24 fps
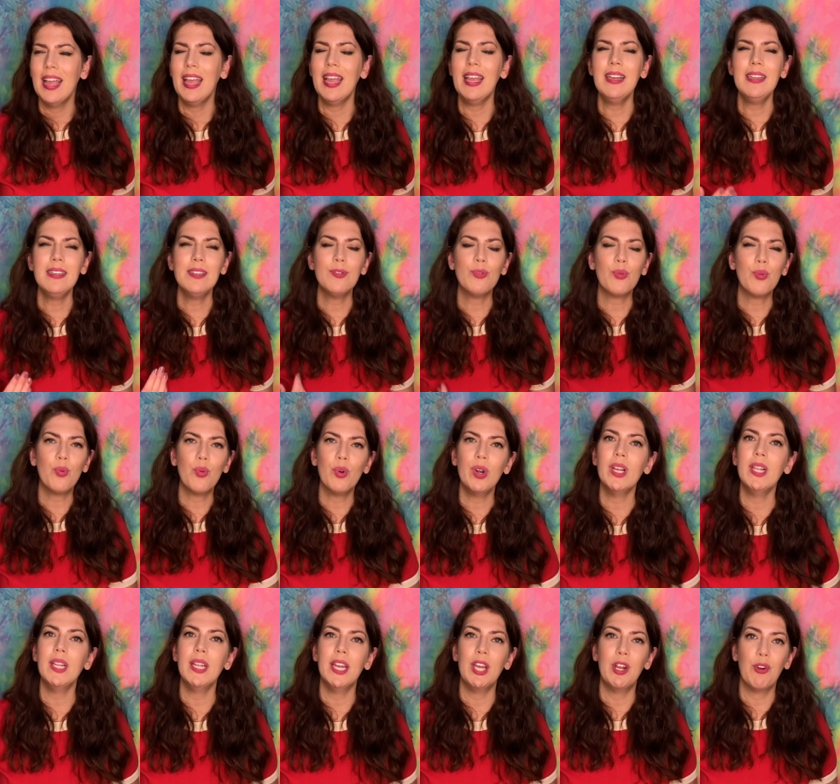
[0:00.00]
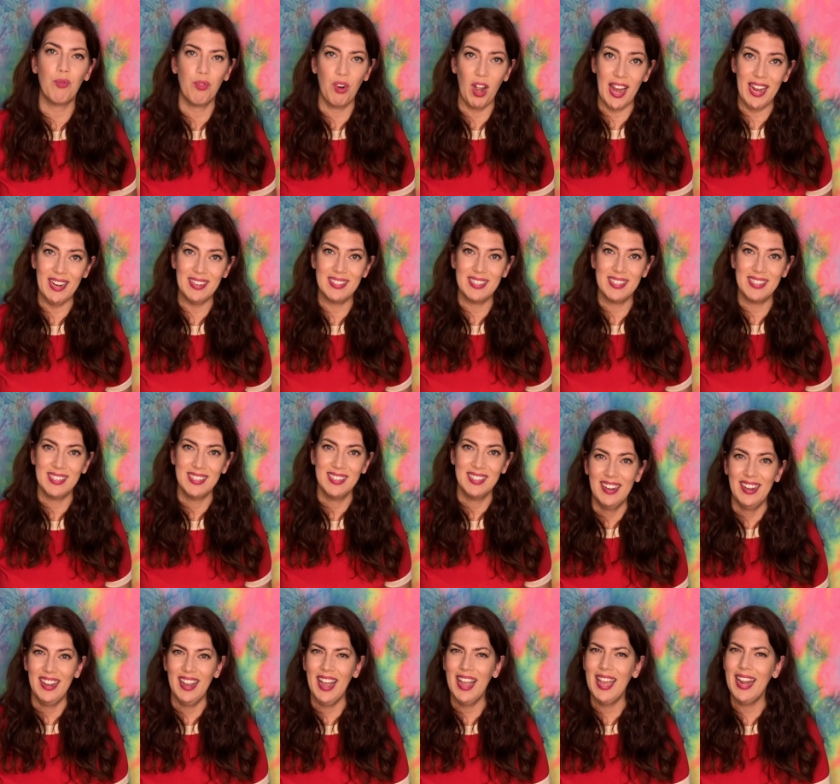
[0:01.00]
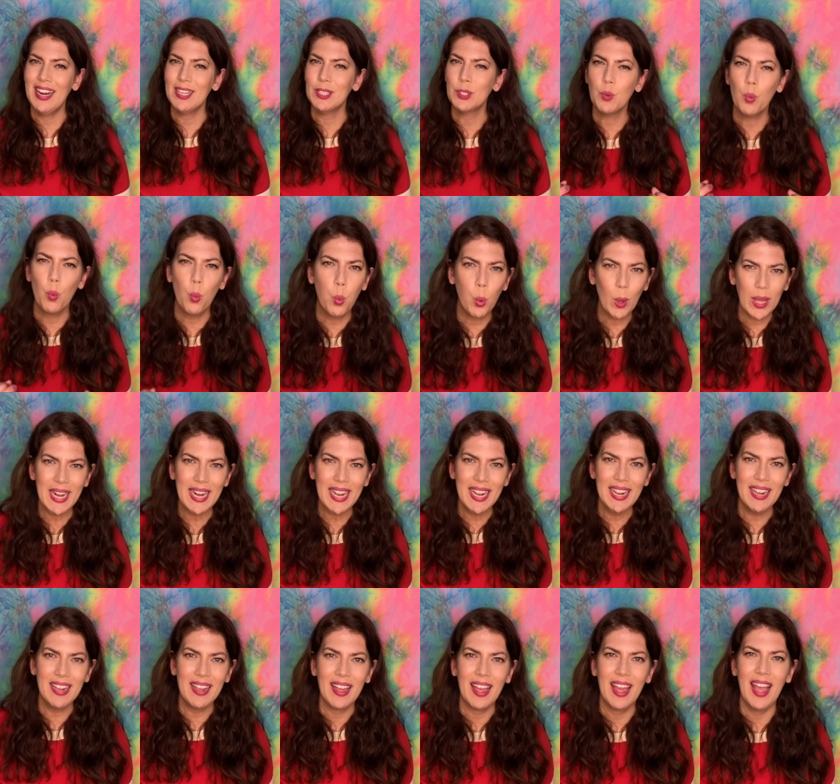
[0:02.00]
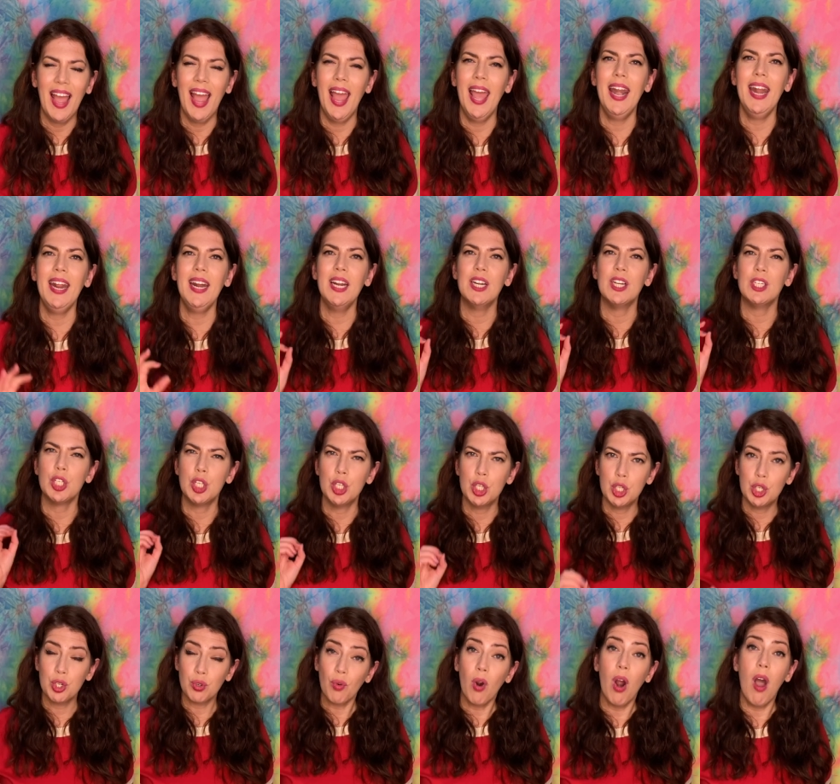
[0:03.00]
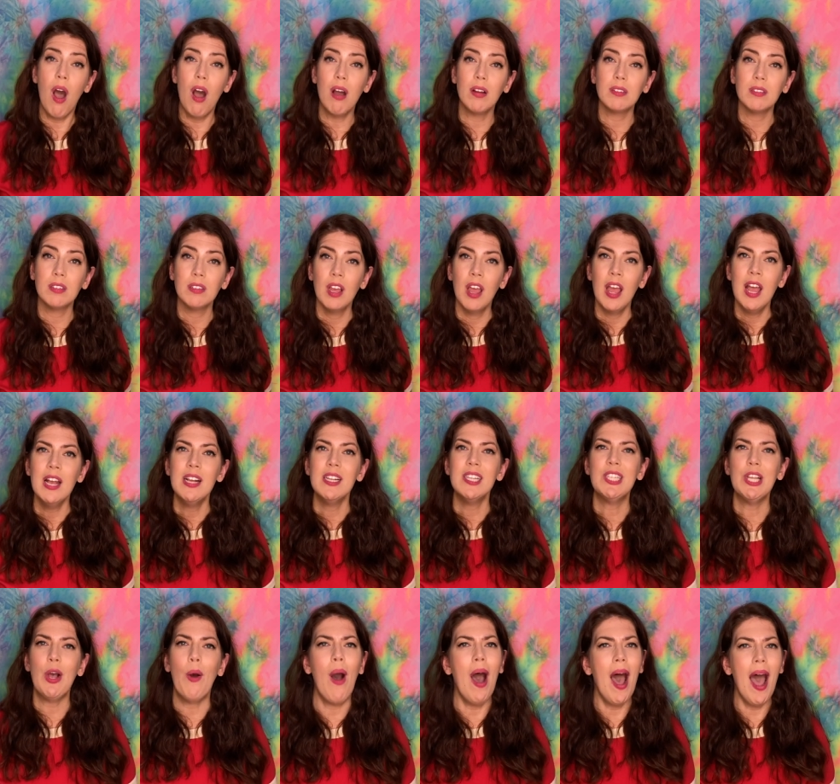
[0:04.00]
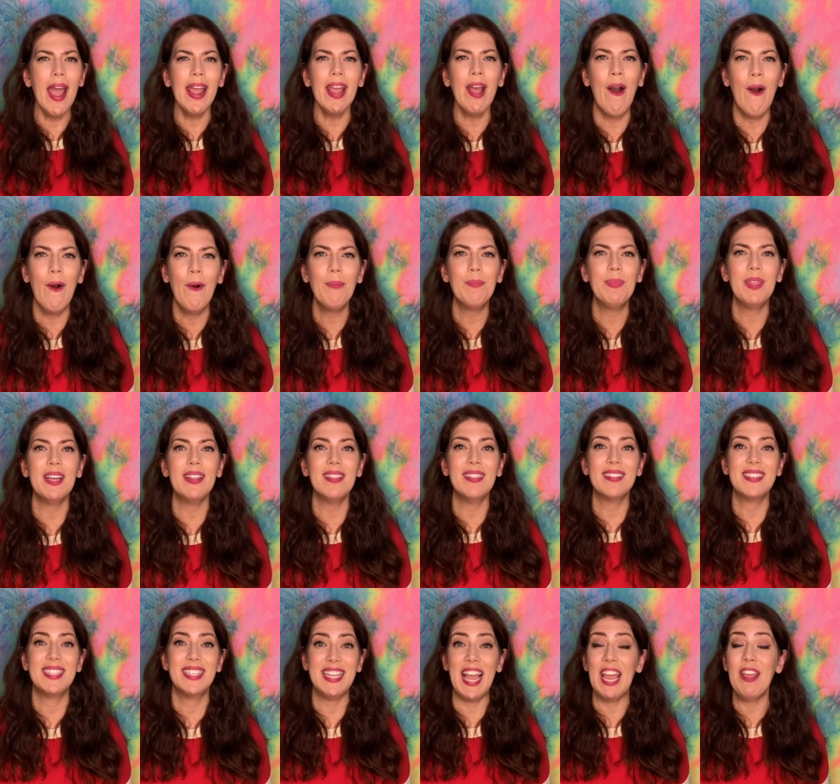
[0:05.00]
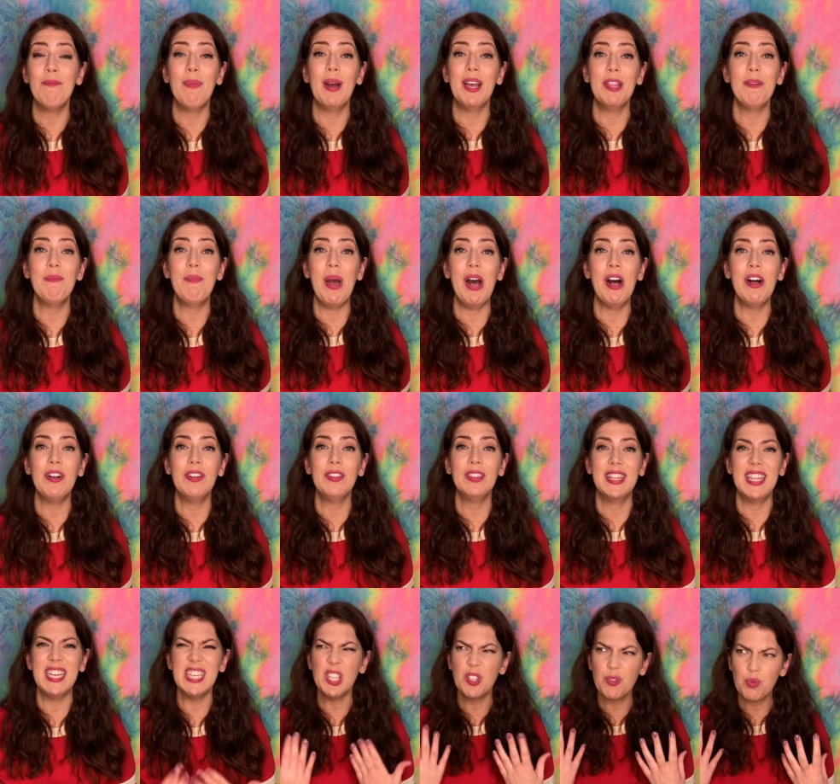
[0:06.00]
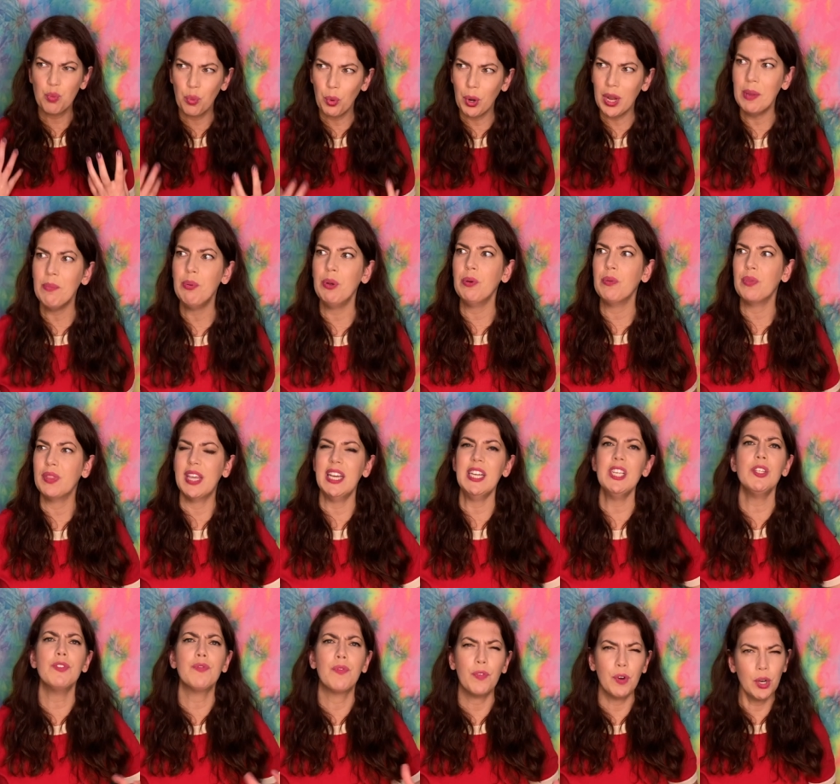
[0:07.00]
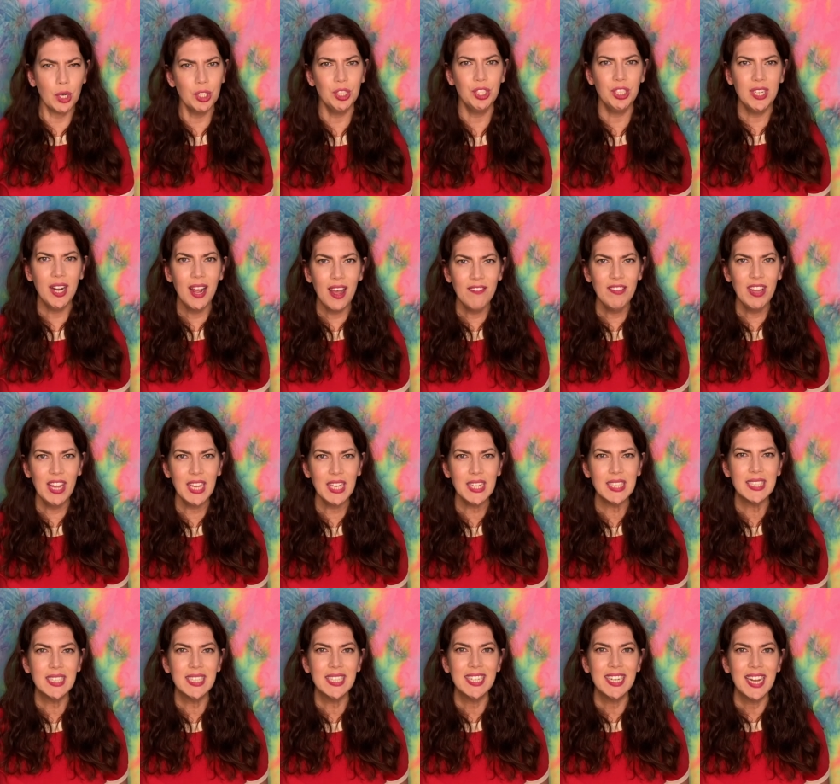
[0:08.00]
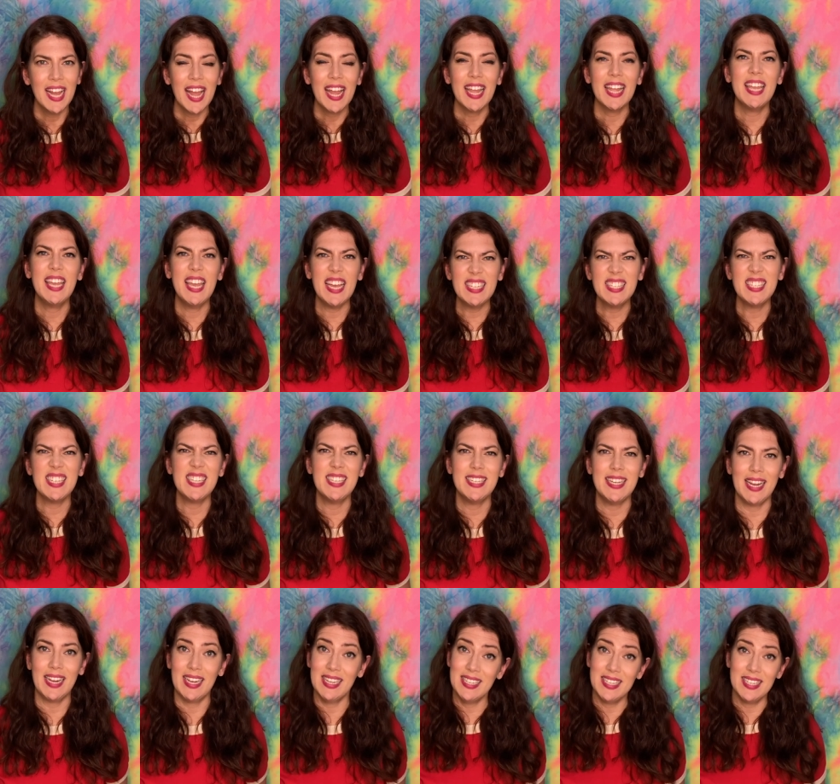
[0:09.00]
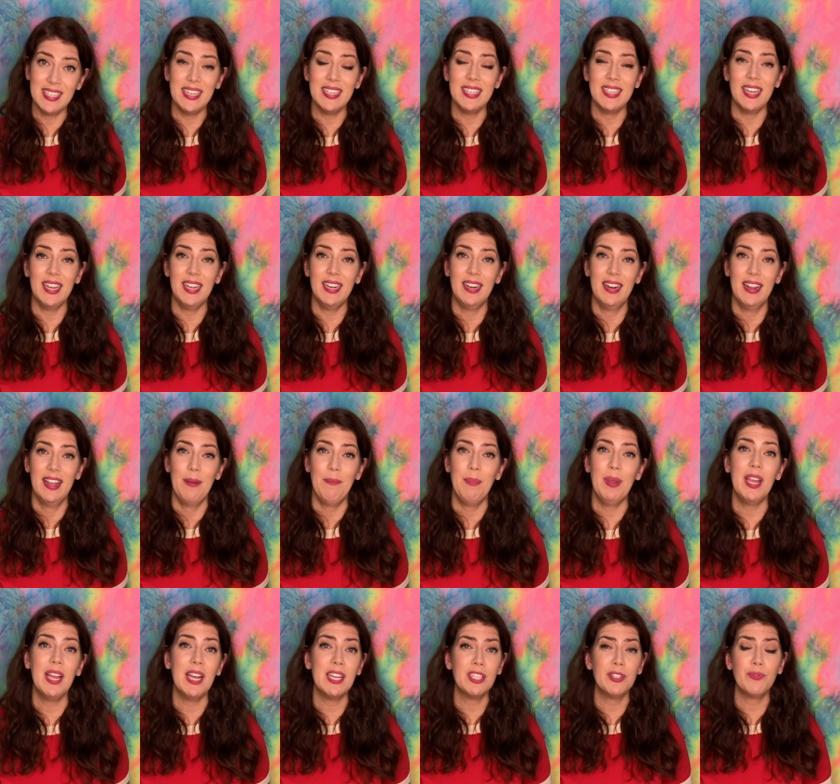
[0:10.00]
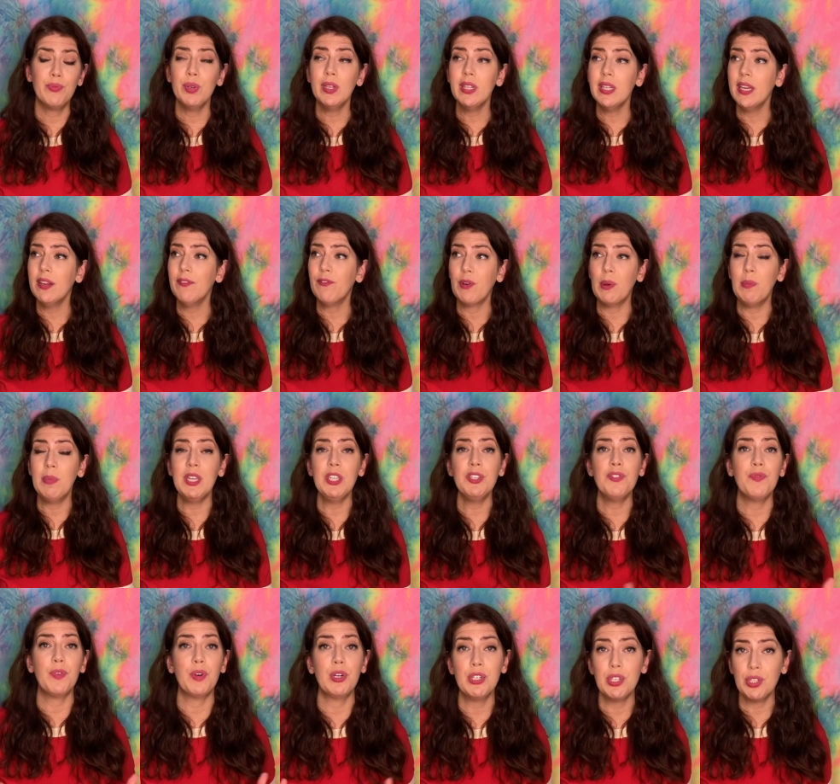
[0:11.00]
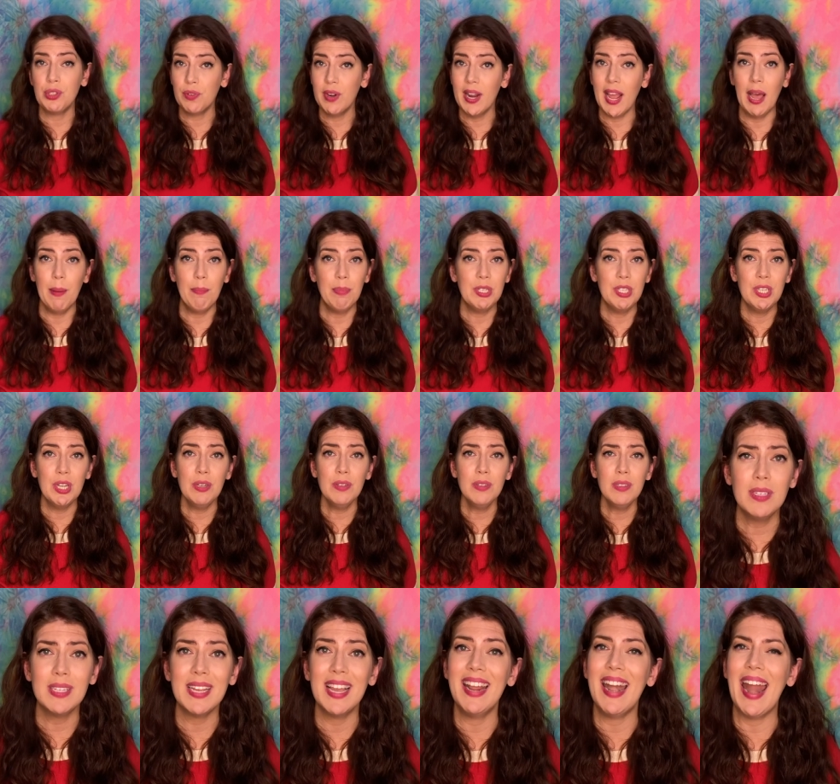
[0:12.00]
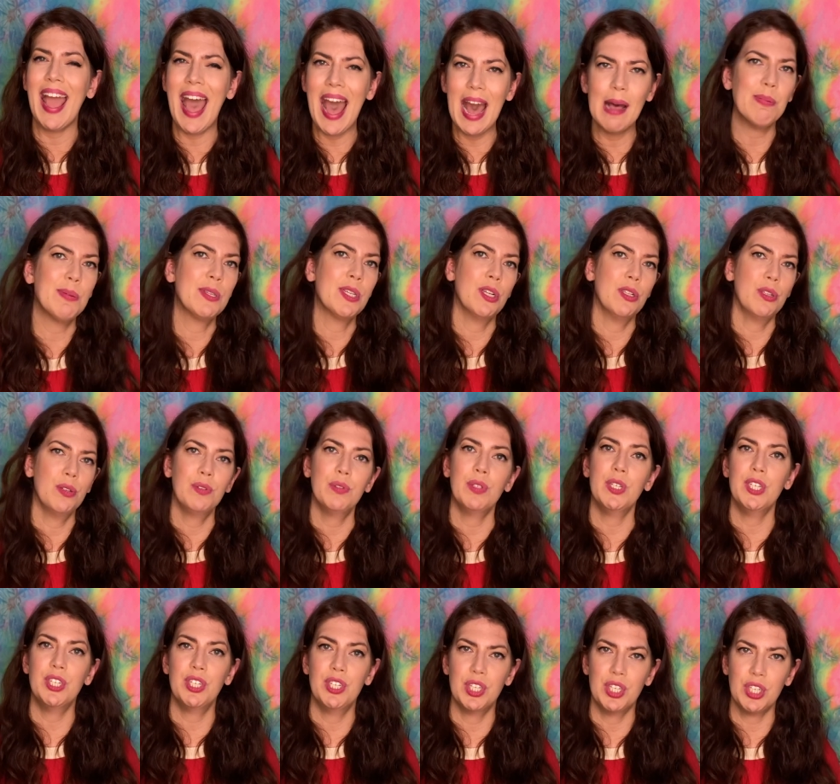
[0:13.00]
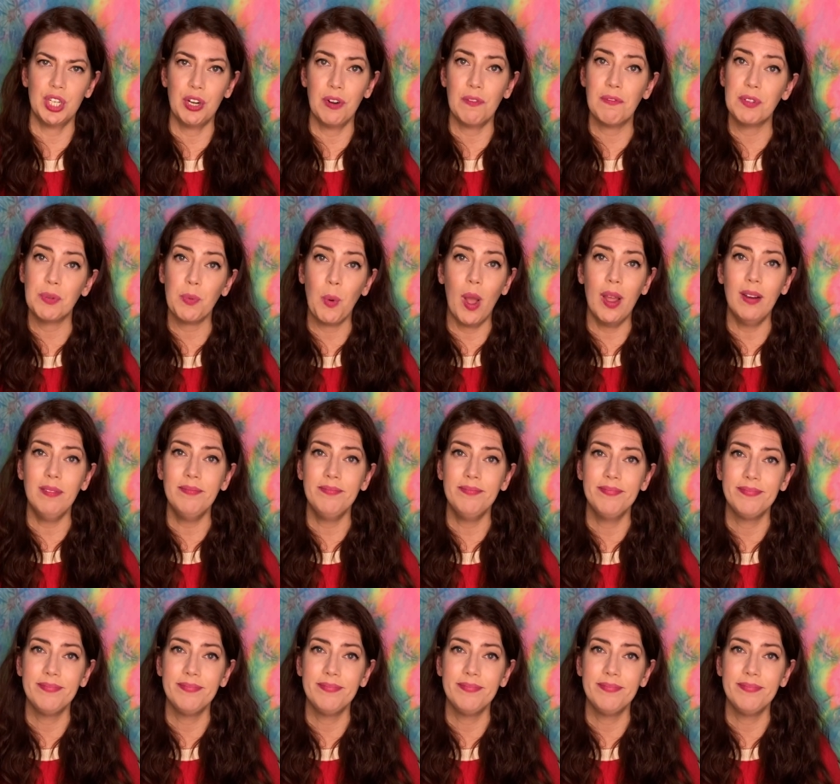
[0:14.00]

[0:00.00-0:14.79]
is really great. And it's witty and it is strong. So I hope that Saved by the Bell, this reboot, this version of it, gets a second season, because really from these first three episodes, it absolutely deserves one.